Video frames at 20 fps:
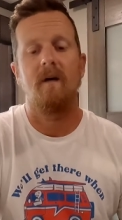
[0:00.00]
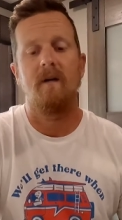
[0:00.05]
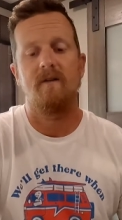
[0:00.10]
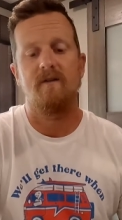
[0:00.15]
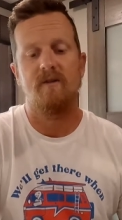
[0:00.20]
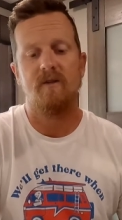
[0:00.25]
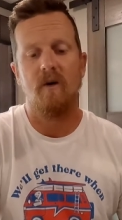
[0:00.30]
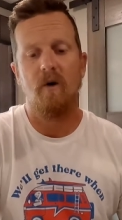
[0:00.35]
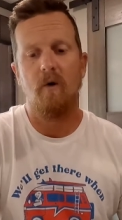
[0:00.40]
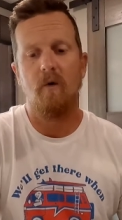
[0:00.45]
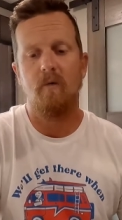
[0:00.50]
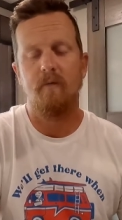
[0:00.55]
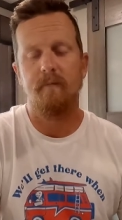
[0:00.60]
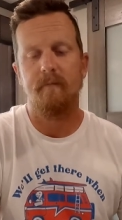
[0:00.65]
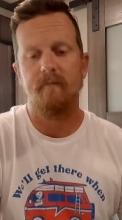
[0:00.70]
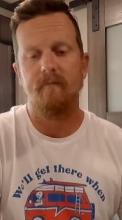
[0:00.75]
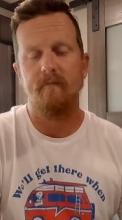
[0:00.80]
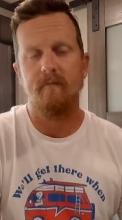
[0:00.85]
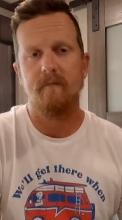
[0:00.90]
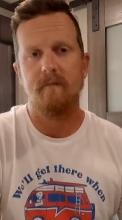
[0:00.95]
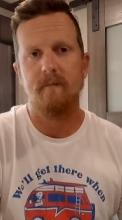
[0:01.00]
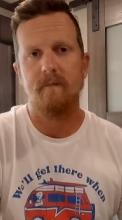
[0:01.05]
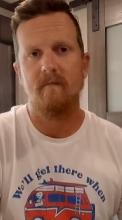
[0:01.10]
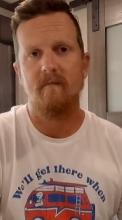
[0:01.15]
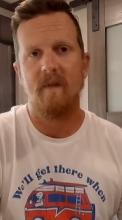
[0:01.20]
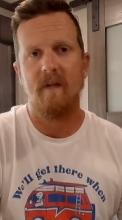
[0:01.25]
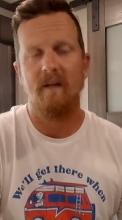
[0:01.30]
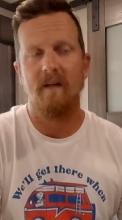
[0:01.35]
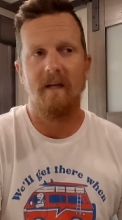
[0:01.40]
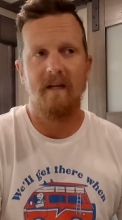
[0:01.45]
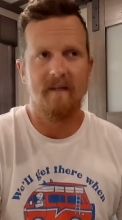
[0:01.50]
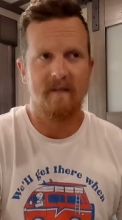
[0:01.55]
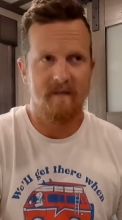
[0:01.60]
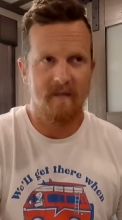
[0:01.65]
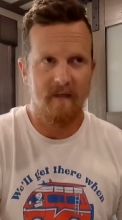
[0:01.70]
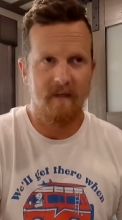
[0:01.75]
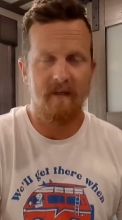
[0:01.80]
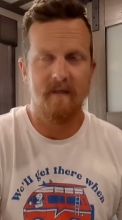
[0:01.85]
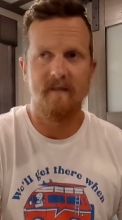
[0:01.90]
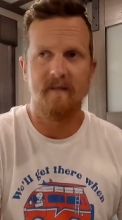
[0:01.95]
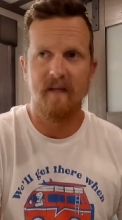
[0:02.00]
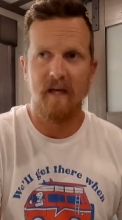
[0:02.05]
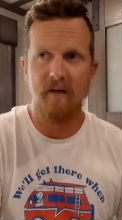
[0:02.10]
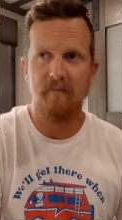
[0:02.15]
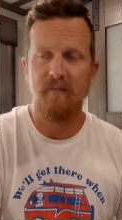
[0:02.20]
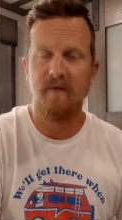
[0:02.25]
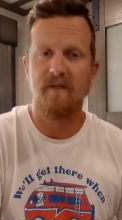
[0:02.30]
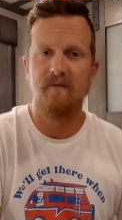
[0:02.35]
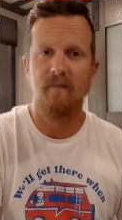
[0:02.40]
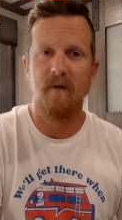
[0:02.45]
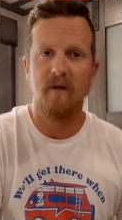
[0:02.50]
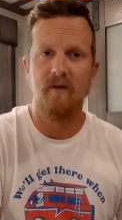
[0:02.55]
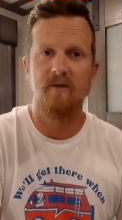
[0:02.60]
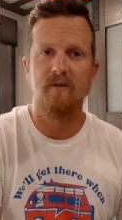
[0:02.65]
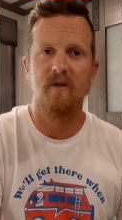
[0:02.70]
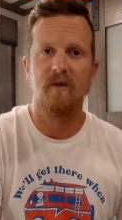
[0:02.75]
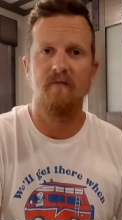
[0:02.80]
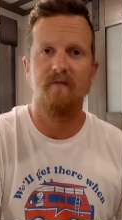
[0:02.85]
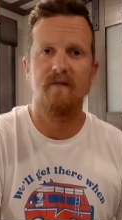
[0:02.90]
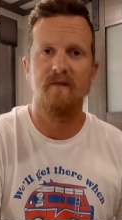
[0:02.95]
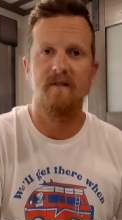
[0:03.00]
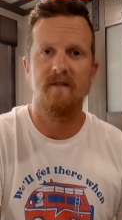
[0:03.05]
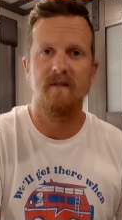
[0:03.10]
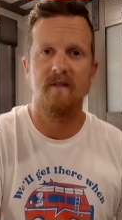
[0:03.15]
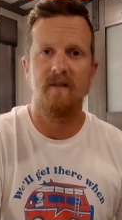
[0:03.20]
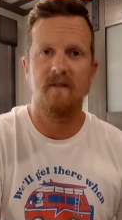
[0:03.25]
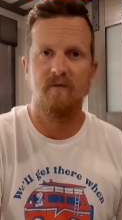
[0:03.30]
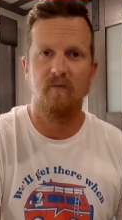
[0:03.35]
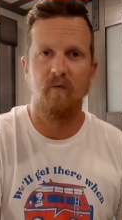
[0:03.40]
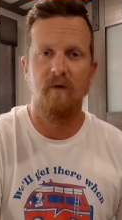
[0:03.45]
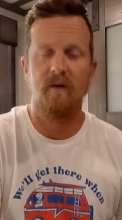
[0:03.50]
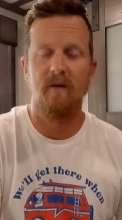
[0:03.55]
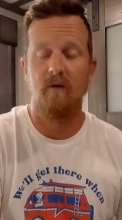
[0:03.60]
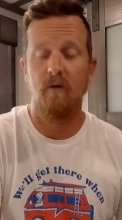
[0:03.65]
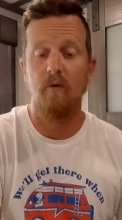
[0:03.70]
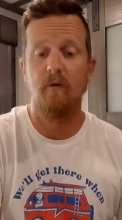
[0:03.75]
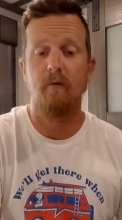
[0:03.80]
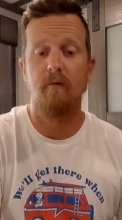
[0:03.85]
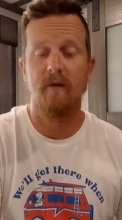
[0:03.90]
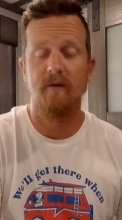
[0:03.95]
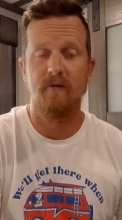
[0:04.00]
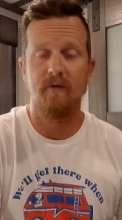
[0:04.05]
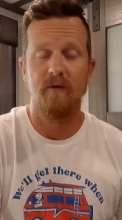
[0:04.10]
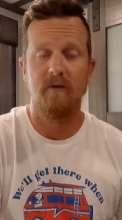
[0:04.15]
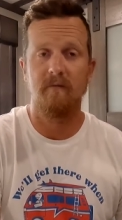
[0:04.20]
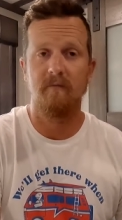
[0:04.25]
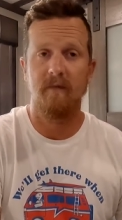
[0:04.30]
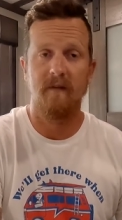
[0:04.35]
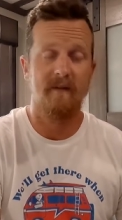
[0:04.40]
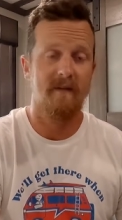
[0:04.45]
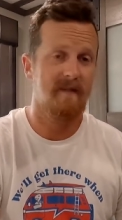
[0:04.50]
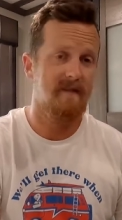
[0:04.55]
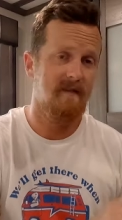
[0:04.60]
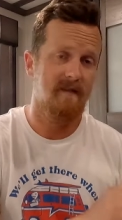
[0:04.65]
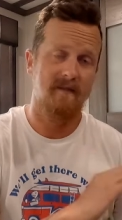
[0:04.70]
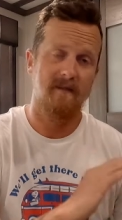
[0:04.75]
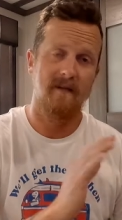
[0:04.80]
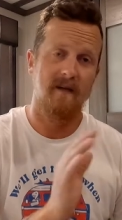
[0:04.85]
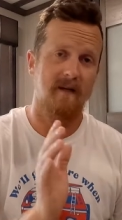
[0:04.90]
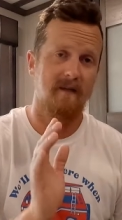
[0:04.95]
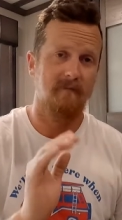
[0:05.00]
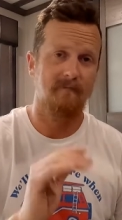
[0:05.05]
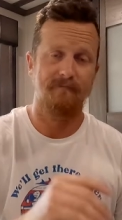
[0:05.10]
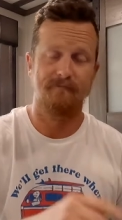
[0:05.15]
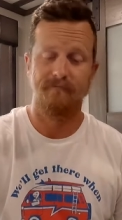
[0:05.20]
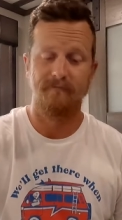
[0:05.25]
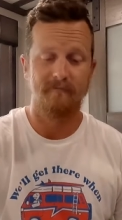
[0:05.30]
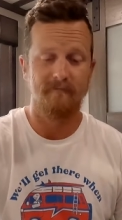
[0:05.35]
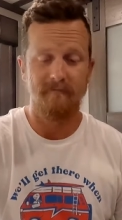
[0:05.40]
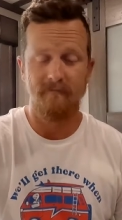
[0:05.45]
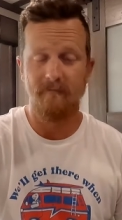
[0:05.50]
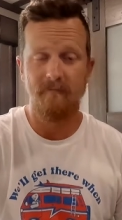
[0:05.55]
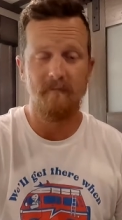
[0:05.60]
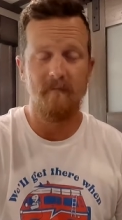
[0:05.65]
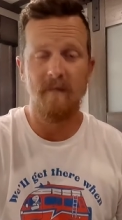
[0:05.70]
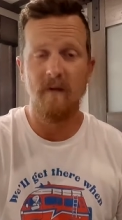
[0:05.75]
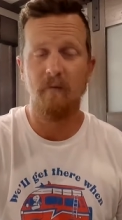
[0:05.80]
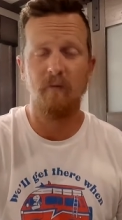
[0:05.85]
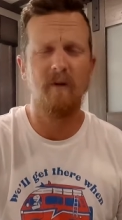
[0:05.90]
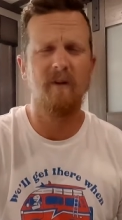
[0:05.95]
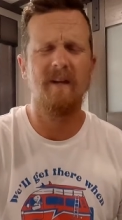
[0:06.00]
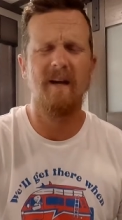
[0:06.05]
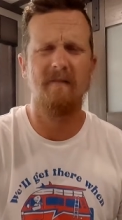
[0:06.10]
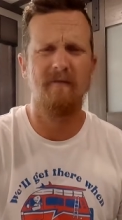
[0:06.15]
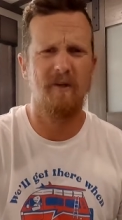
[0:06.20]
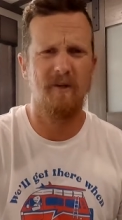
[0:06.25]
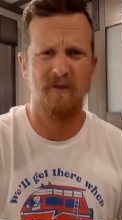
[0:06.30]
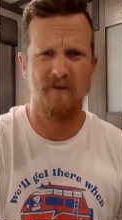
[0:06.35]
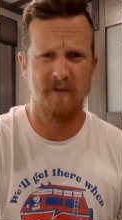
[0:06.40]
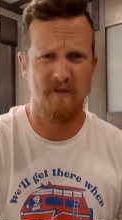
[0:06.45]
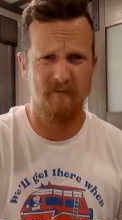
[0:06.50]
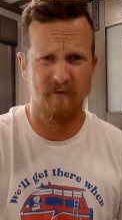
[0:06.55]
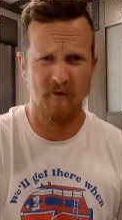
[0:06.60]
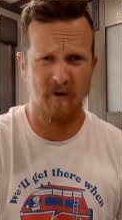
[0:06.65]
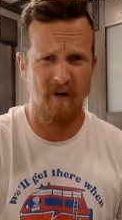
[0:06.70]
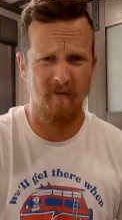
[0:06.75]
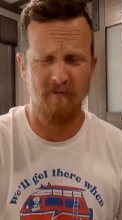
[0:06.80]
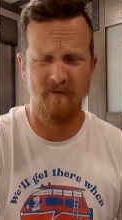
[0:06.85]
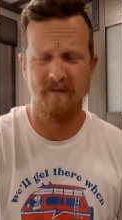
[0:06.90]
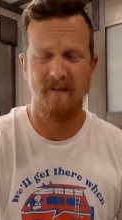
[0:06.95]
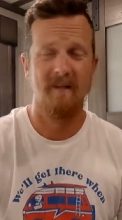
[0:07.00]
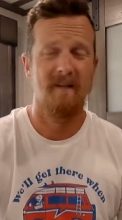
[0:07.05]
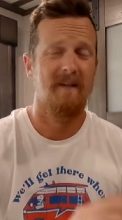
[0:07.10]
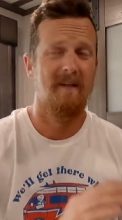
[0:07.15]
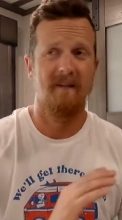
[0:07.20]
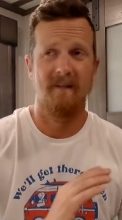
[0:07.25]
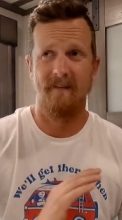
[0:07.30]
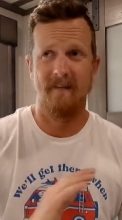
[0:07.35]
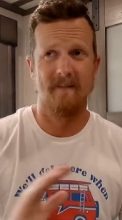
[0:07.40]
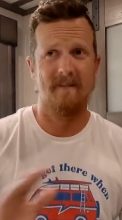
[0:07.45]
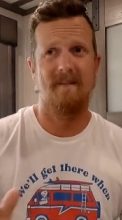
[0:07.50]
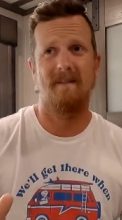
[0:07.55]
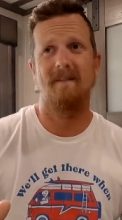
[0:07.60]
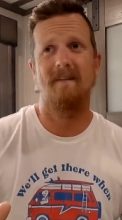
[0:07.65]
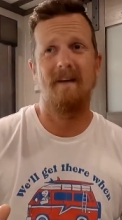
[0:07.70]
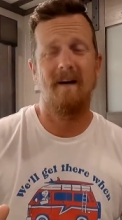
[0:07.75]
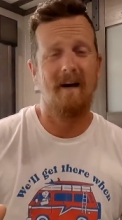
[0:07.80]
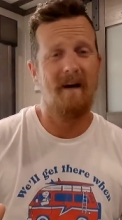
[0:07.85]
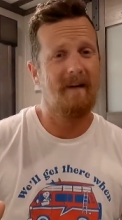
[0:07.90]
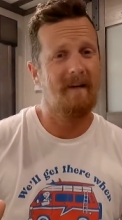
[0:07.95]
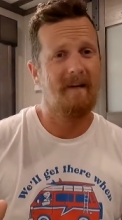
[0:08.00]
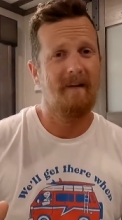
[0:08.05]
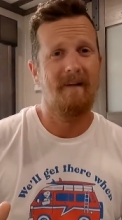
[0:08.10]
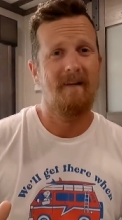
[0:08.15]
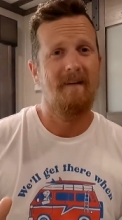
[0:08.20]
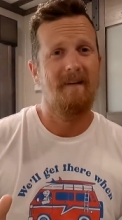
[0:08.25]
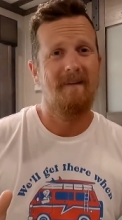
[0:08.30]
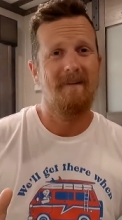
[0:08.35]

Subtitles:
So like I said, escapees mail surface is who we went through, and this is not, we only have 100 subscribers, this is not